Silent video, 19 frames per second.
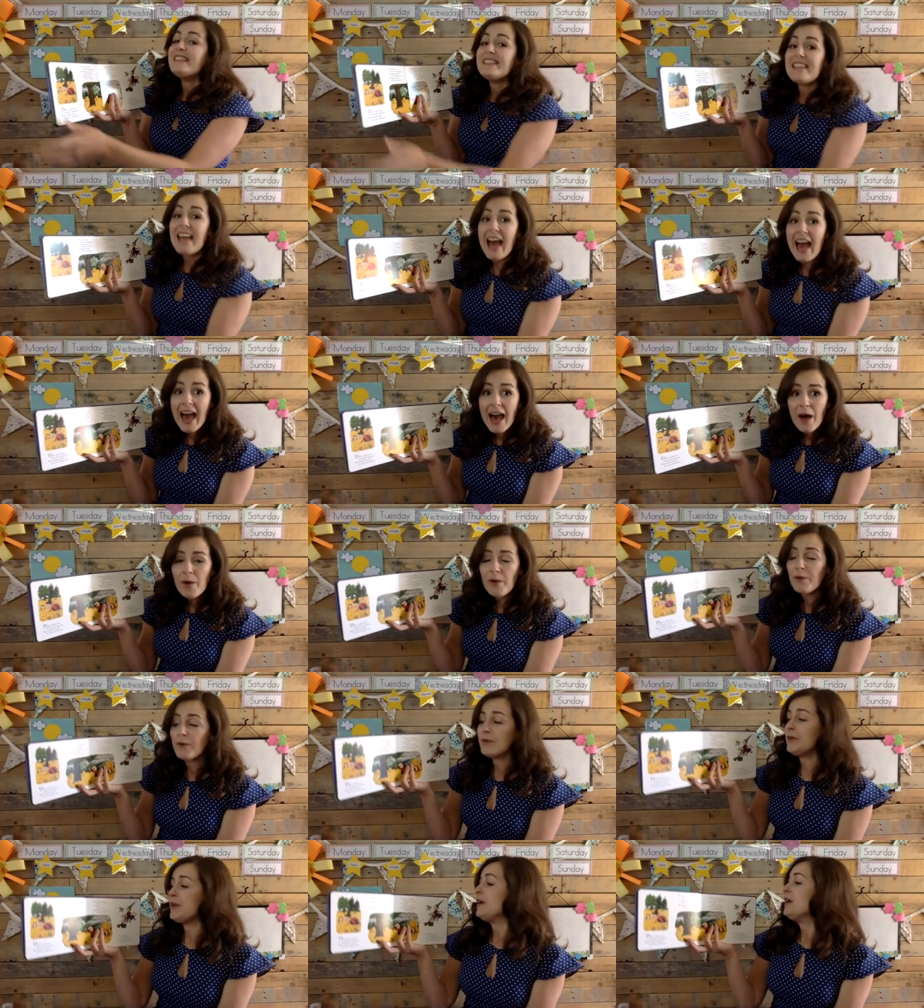
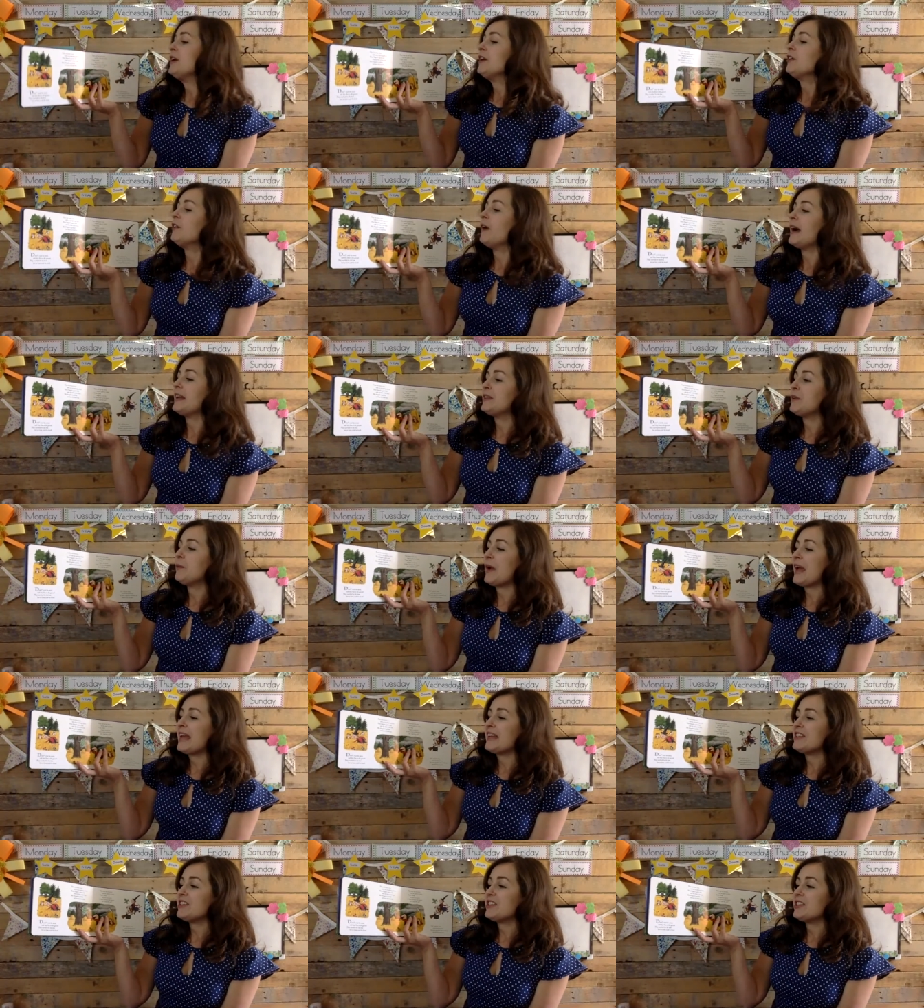Down! cried the
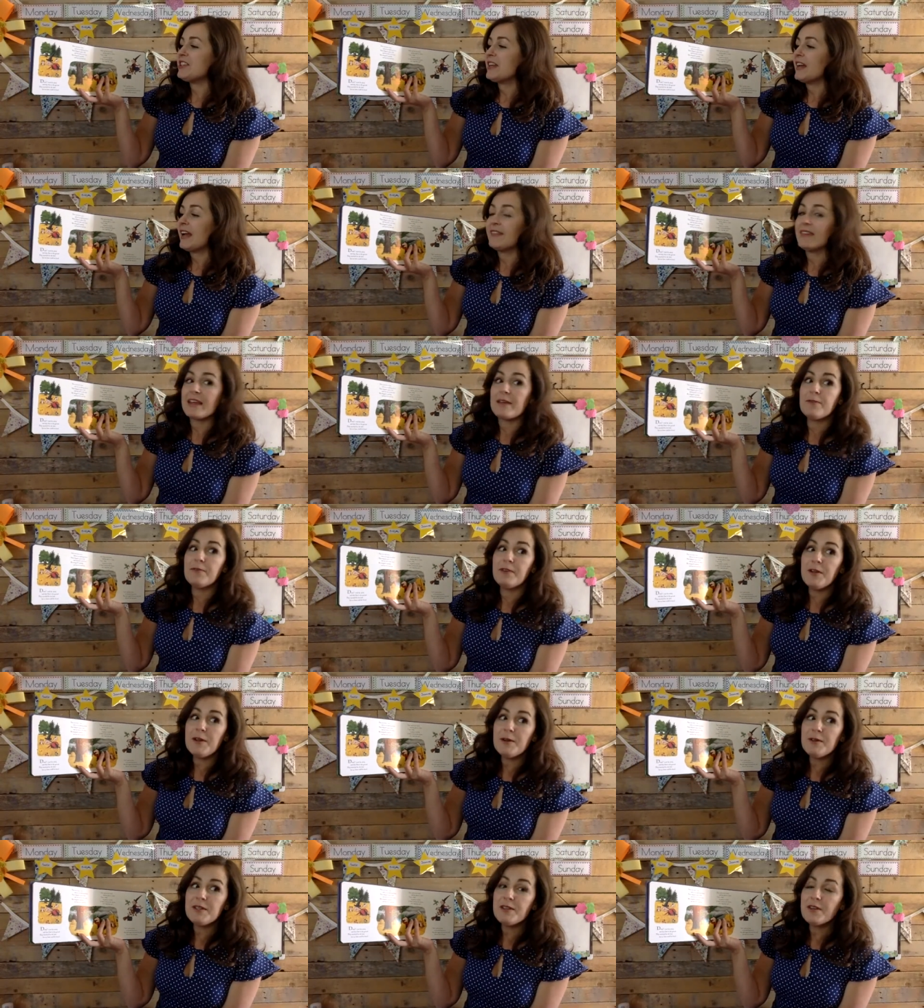witch, and they
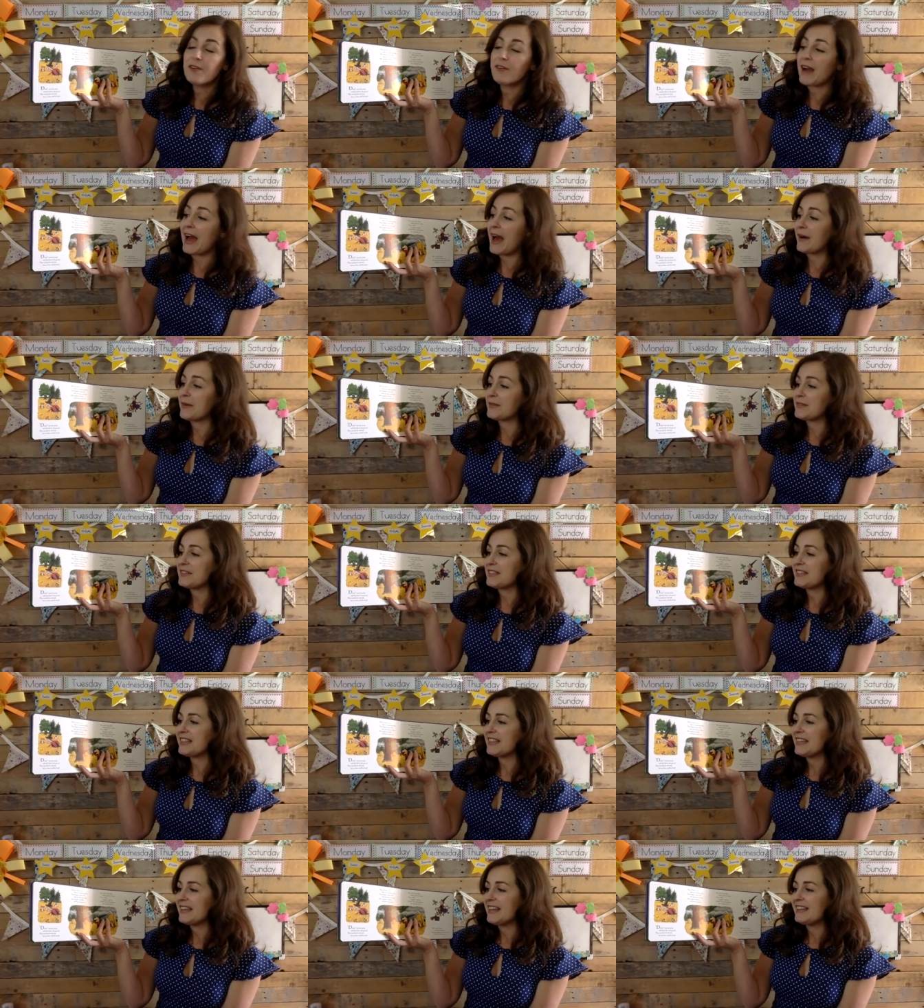flew to the ground.
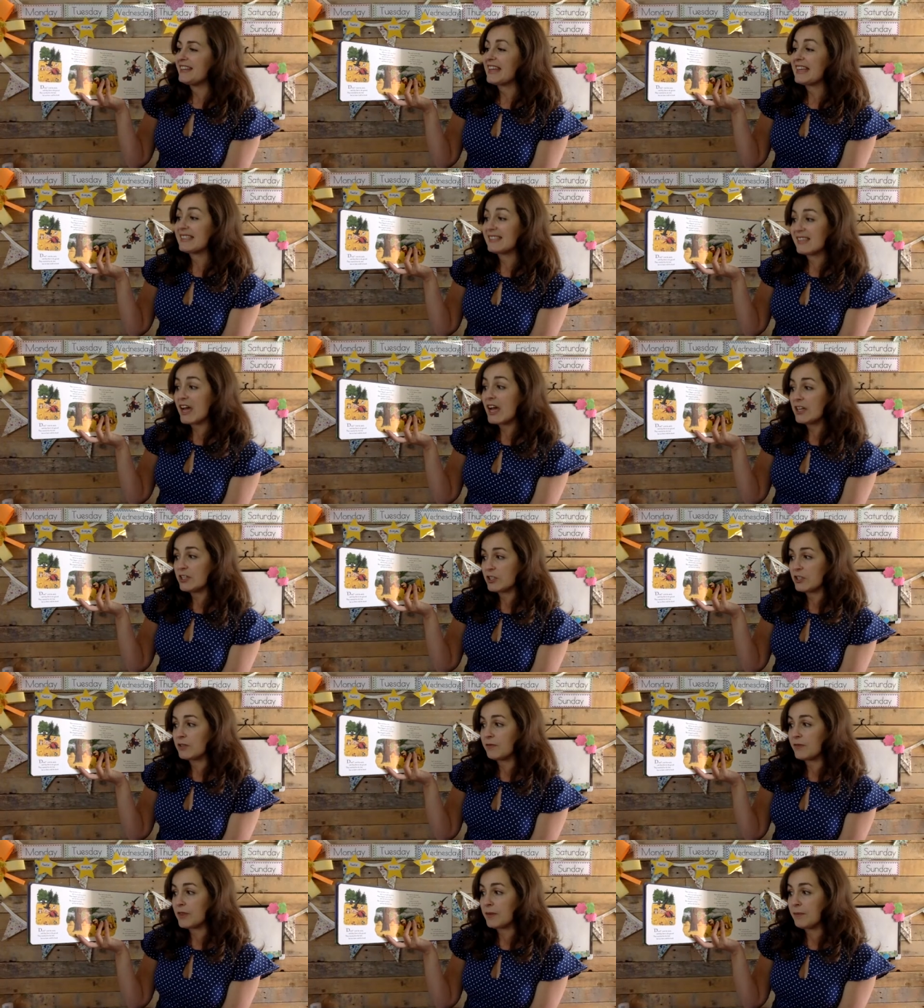They
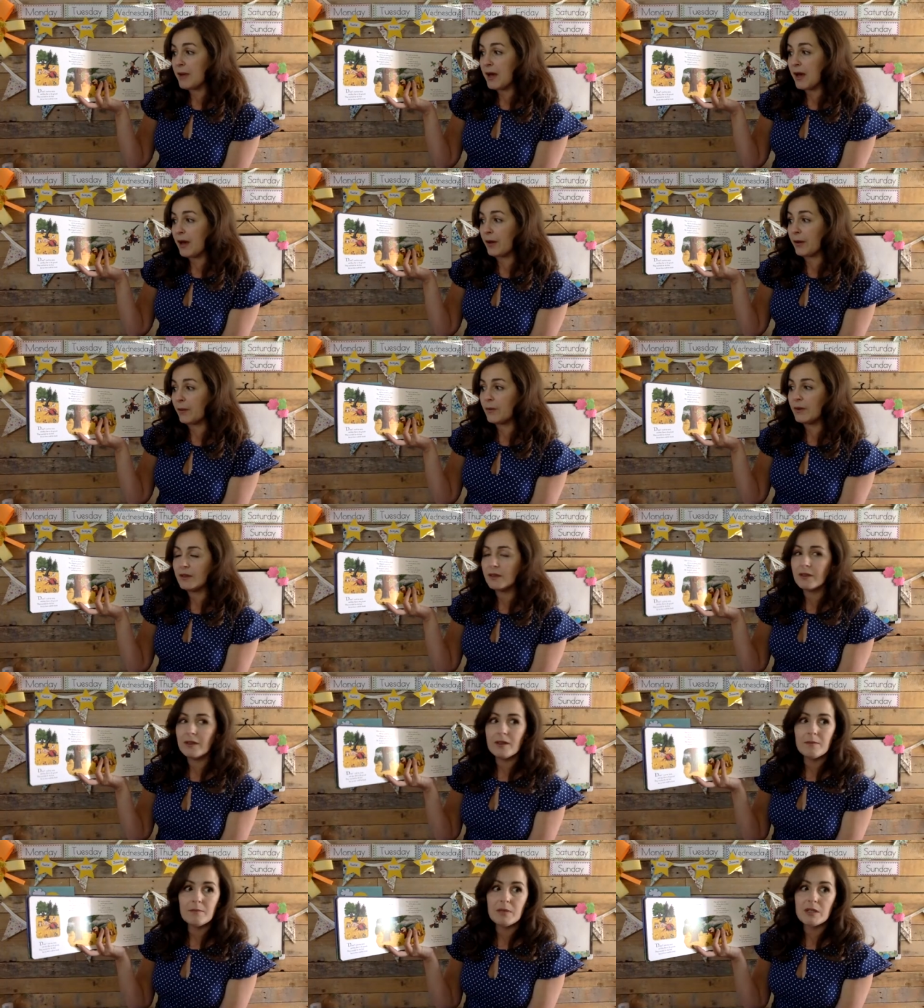searched for the bow,
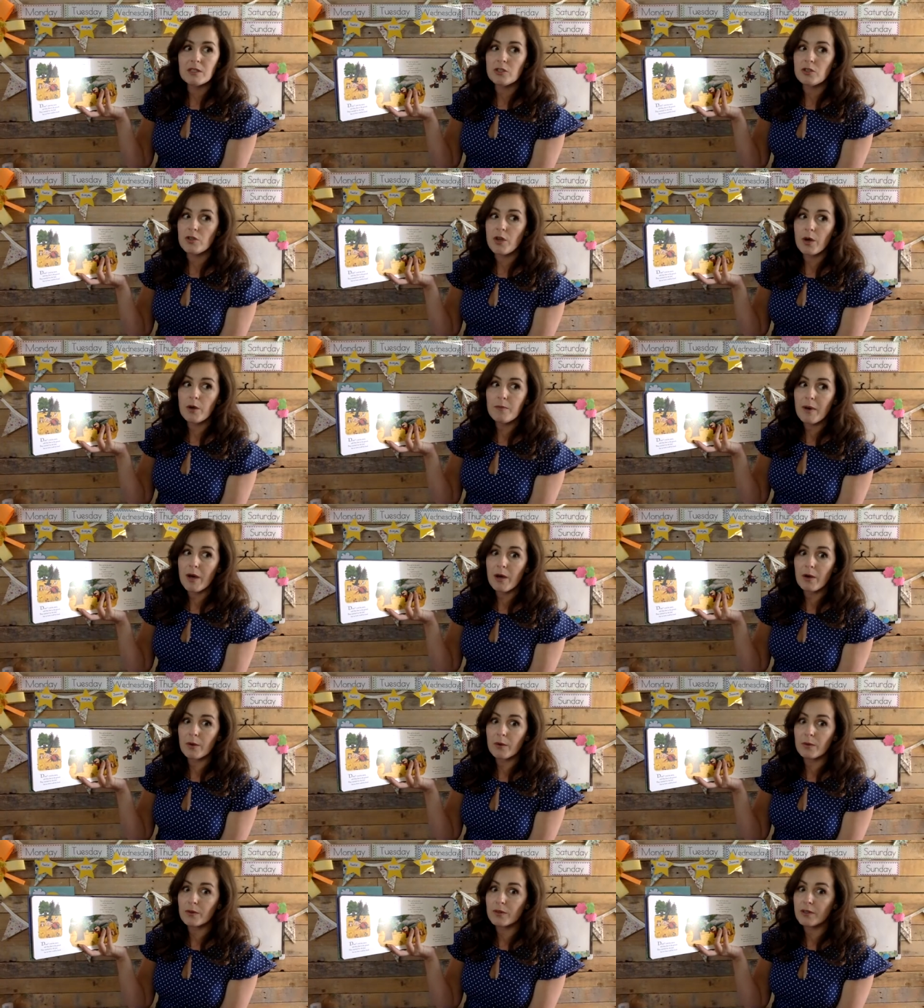but no
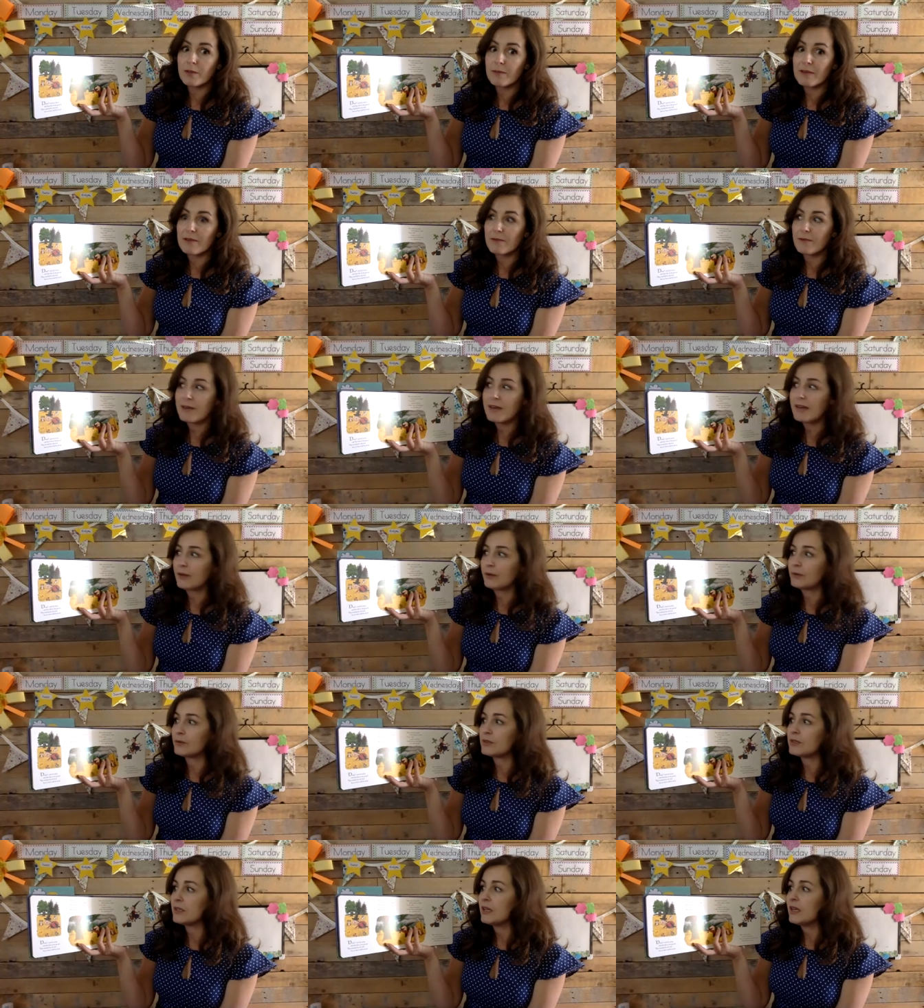bow could be
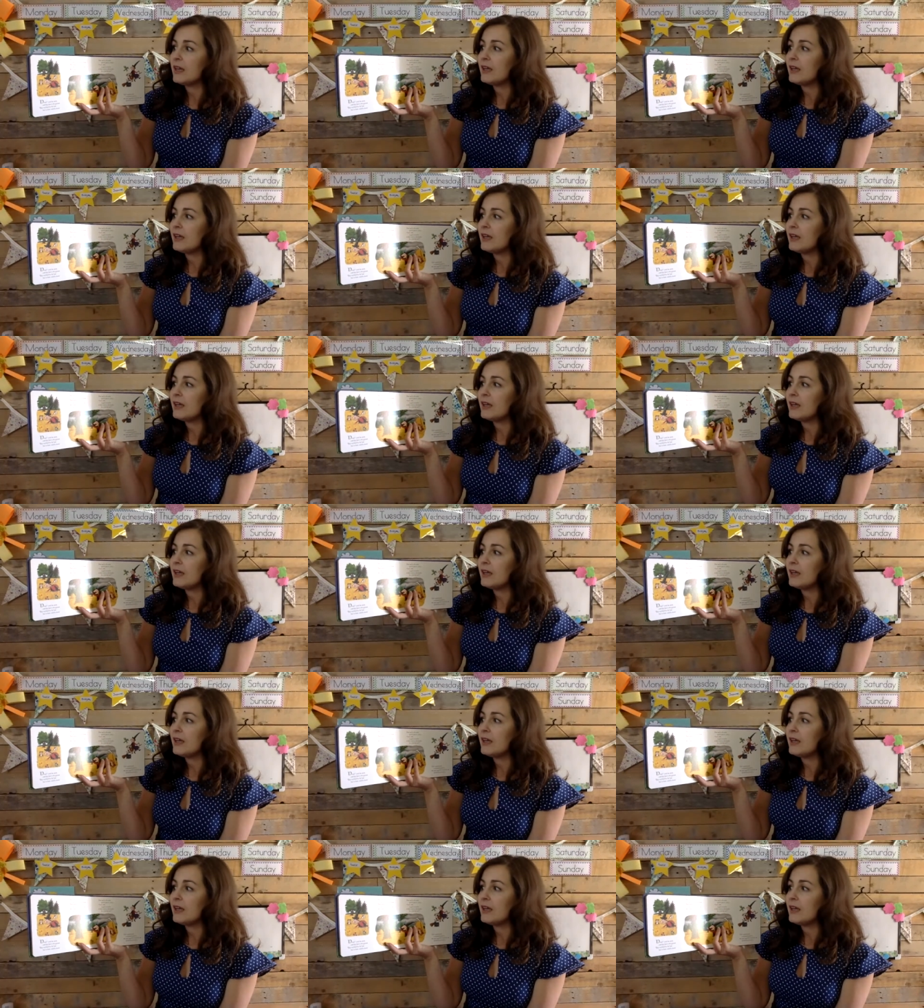found.